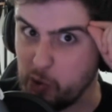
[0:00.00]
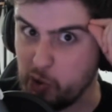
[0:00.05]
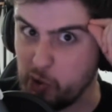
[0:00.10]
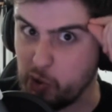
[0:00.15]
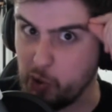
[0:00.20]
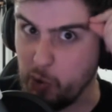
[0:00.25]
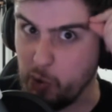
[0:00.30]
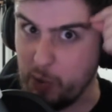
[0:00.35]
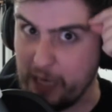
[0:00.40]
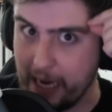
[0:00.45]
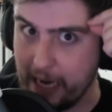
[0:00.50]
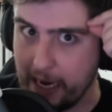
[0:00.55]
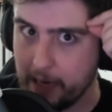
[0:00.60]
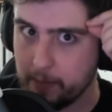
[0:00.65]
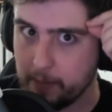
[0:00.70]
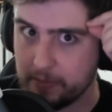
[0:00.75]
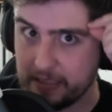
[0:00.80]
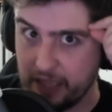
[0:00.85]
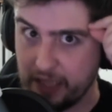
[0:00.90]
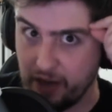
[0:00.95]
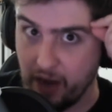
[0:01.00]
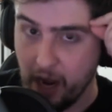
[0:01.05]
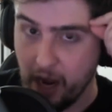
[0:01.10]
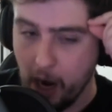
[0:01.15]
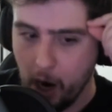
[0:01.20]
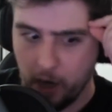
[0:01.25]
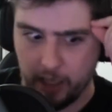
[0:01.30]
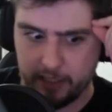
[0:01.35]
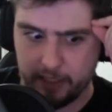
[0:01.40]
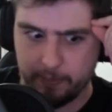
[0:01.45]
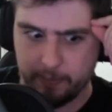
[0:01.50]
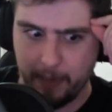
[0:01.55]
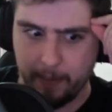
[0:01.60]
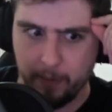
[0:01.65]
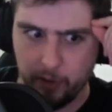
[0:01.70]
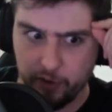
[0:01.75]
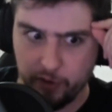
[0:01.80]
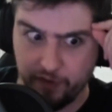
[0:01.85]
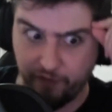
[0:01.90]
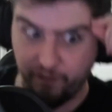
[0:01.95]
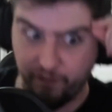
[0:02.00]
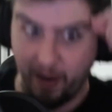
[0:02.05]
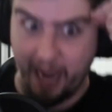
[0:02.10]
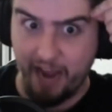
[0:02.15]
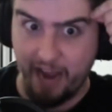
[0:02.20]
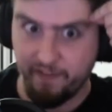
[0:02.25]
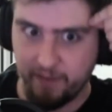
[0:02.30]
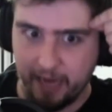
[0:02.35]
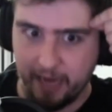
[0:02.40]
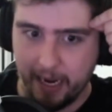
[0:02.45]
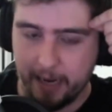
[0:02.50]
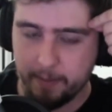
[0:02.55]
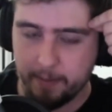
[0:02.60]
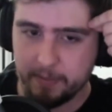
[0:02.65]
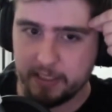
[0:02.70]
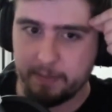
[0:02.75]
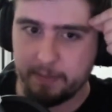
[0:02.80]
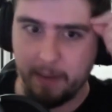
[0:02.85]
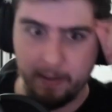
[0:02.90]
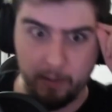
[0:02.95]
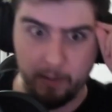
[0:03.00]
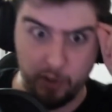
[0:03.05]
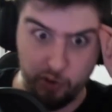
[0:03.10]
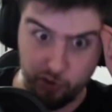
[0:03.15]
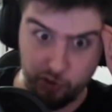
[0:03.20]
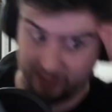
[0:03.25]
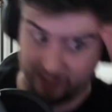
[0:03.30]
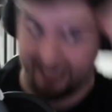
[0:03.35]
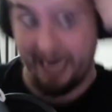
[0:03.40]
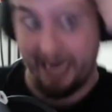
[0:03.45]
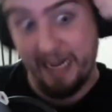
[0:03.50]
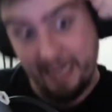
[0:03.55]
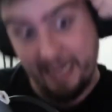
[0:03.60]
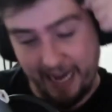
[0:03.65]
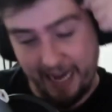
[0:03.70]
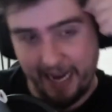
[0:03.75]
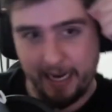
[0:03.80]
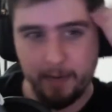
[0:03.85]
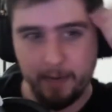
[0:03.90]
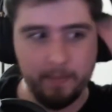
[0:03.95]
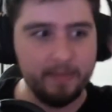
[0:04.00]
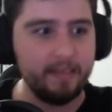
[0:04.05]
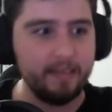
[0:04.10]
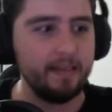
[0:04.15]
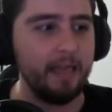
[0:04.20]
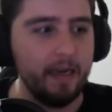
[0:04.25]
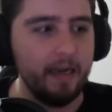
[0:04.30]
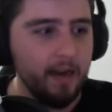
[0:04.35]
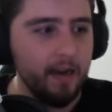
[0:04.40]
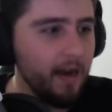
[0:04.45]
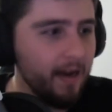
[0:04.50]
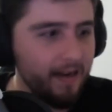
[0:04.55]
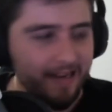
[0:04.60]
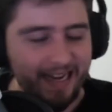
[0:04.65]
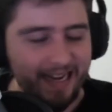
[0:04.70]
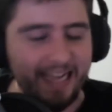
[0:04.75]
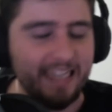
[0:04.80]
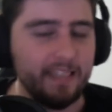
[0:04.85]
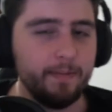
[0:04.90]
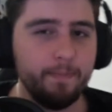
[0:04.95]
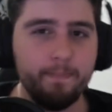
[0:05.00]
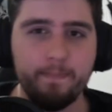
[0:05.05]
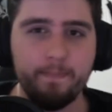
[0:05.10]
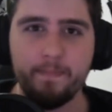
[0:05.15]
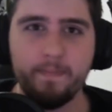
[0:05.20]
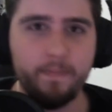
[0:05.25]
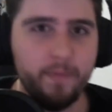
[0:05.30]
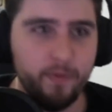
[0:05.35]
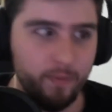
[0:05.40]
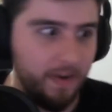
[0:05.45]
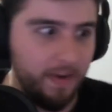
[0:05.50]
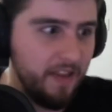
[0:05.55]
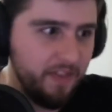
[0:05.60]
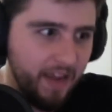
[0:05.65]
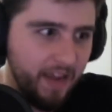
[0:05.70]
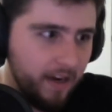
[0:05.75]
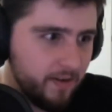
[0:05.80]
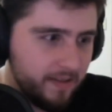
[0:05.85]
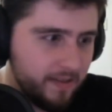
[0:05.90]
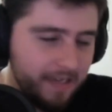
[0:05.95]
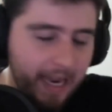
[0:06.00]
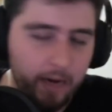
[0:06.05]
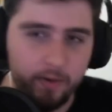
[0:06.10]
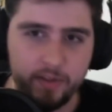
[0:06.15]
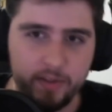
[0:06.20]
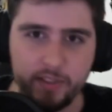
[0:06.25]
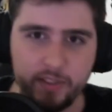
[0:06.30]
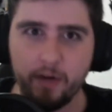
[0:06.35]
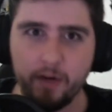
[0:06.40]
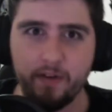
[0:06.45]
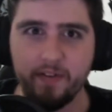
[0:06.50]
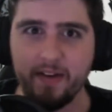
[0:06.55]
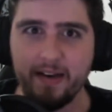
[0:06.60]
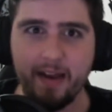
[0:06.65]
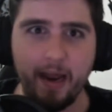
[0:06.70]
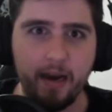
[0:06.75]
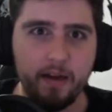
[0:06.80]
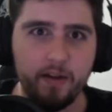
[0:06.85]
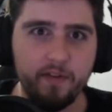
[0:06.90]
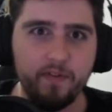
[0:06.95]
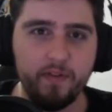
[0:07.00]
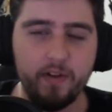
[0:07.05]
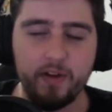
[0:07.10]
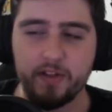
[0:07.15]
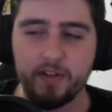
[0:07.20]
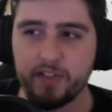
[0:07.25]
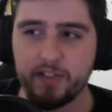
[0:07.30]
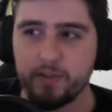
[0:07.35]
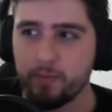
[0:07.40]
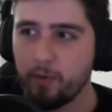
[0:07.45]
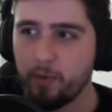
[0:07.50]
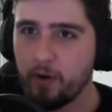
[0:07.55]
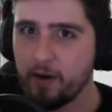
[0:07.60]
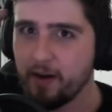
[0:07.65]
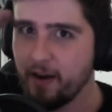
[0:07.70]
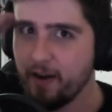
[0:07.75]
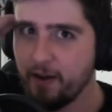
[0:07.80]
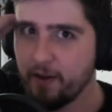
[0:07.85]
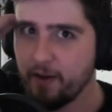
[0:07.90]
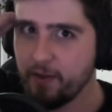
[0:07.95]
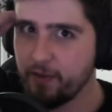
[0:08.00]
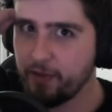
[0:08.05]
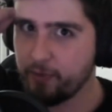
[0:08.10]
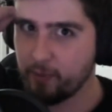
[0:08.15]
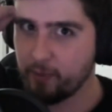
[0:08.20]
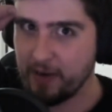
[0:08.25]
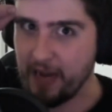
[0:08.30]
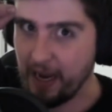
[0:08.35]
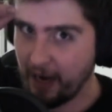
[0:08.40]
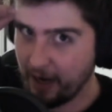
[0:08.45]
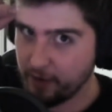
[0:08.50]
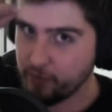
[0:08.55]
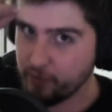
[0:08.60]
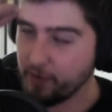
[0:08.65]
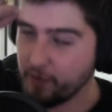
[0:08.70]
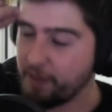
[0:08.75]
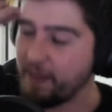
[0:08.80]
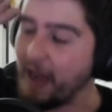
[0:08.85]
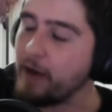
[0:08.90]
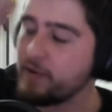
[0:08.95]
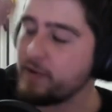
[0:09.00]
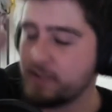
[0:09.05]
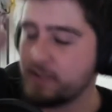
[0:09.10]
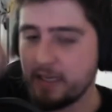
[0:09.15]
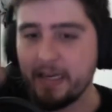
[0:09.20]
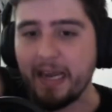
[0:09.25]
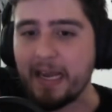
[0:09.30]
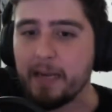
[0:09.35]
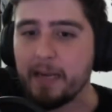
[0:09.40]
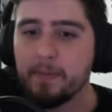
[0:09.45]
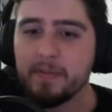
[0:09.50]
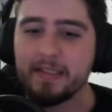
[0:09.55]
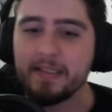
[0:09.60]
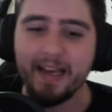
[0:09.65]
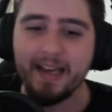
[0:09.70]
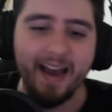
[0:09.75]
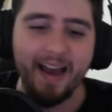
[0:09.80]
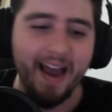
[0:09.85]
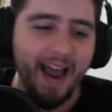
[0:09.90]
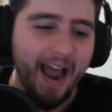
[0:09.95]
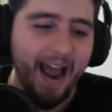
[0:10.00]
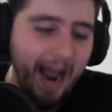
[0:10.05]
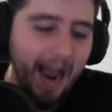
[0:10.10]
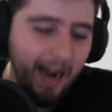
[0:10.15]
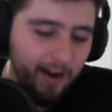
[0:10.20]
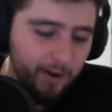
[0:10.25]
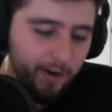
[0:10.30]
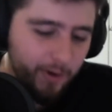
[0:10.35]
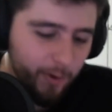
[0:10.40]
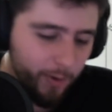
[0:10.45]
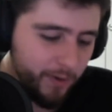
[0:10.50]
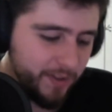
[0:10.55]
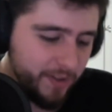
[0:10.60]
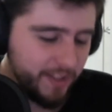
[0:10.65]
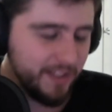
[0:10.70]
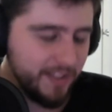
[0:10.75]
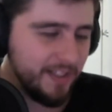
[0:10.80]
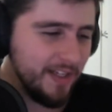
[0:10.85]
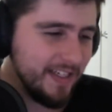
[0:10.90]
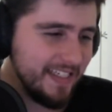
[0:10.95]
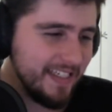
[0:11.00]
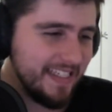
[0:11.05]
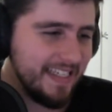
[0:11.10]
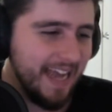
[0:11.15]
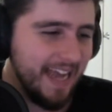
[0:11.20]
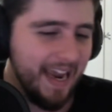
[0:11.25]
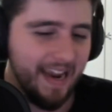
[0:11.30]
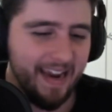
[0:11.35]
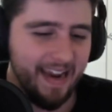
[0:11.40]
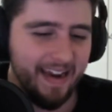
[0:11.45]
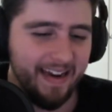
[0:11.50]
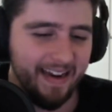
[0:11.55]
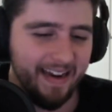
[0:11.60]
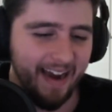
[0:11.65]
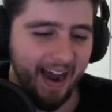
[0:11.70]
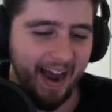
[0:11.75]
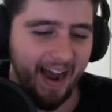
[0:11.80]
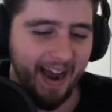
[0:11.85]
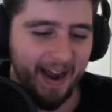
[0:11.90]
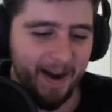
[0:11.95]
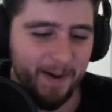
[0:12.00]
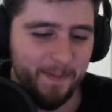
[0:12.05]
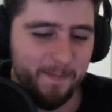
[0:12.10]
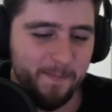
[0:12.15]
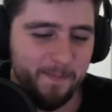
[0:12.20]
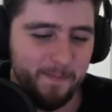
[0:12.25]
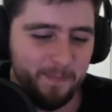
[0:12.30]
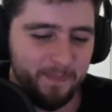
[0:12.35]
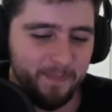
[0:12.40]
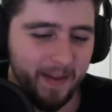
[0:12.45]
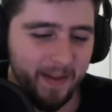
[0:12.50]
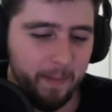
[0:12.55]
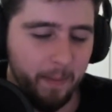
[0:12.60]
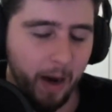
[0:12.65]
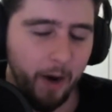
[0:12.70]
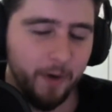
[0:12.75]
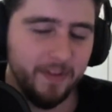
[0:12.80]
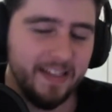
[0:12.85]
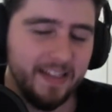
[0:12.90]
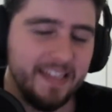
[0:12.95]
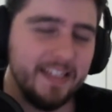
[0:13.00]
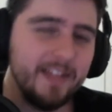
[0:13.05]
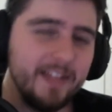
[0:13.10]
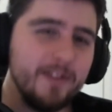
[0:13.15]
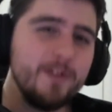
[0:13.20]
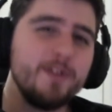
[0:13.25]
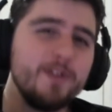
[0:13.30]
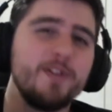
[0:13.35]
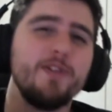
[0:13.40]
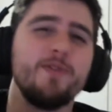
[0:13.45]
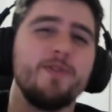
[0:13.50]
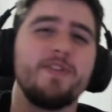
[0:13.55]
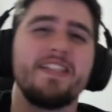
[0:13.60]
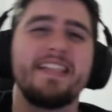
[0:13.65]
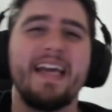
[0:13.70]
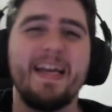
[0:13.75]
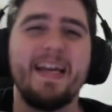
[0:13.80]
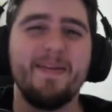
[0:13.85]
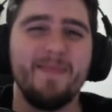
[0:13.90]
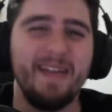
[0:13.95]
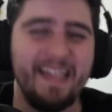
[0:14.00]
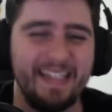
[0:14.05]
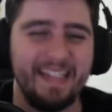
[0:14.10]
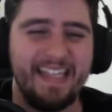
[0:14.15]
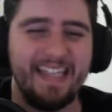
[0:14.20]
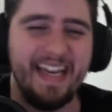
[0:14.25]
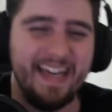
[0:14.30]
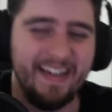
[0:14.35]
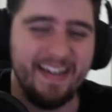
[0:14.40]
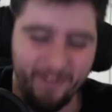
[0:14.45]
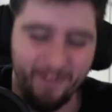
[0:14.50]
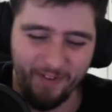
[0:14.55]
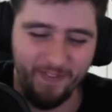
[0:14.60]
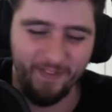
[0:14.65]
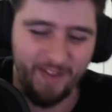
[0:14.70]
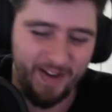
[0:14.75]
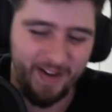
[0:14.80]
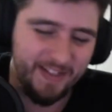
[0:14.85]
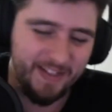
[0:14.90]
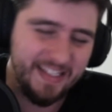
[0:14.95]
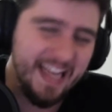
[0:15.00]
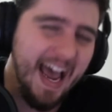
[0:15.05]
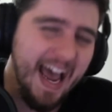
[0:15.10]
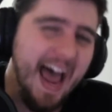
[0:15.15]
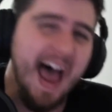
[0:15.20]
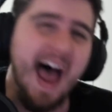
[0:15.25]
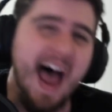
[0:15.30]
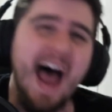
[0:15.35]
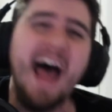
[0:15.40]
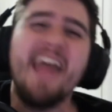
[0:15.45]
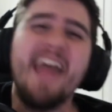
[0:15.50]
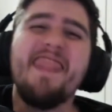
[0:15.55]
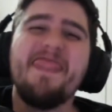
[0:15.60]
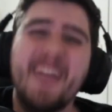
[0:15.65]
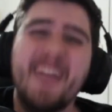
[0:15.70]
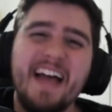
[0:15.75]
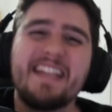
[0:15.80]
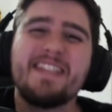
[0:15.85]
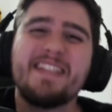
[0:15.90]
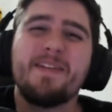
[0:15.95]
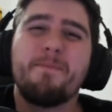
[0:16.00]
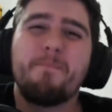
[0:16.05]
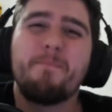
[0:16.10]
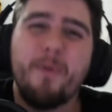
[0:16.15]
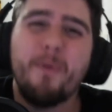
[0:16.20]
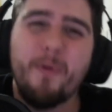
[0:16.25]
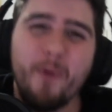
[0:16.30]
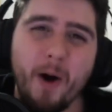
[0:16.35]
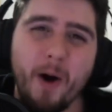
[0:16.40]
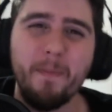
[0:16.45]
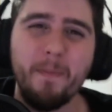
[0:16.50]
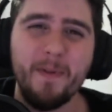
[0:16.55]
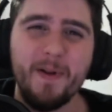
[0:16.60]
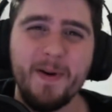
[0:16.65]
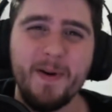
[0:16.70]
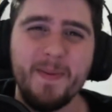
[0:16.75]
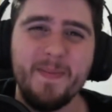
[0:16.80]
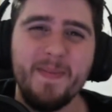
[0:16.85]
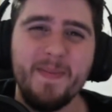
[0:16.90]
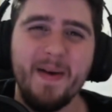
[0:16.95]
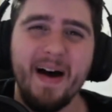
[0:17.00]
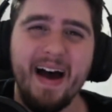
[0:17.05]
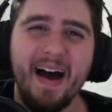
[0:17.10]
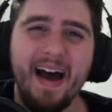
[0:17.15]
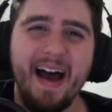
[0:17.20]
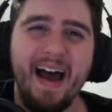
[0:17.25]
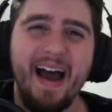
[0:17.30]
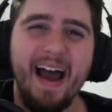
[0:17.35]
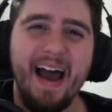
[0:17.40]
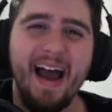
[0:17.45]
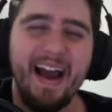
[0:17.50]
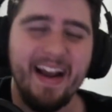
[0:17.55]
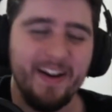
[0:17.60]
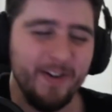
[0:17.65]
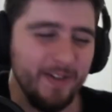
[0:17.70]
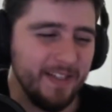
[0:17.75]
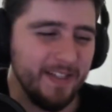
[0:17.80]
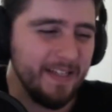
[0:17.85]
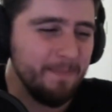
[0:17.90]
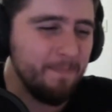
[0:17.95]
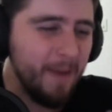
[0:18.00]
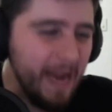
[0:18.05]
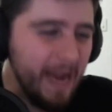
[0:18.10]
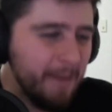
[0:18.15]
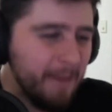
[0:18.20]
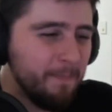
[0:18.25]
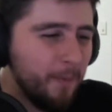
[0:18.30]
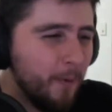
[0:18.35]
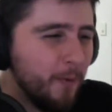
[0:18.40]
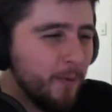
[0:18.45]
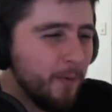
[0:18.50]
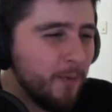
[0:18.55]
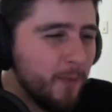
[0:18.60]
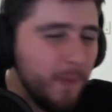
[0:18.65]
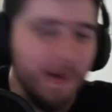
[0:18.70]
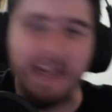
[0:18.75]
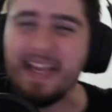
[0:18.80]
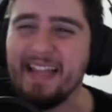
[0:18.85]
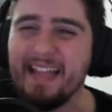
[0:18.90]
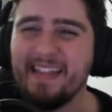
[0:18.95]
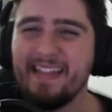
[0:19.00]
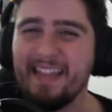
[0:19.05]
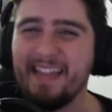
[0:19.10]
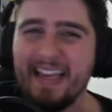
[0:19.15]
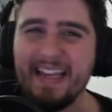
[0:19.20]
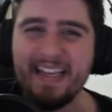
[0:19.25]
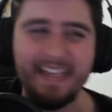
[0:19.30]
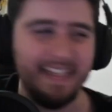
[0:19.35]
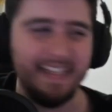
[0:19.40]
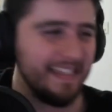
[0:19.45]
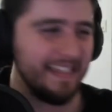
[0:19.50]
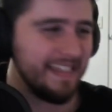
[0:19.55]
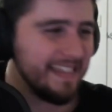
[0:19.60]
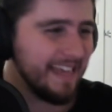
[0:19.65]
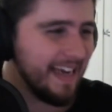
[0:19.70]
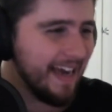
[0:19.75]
two games, and then it's made me lose five games, it's made me lose ten games, and then you get to three thousand hours of it, and you've lost what three hundred thousand games, and it causes you to say um, mildly delusional statements in reviews. And that's a problem. Because people read these.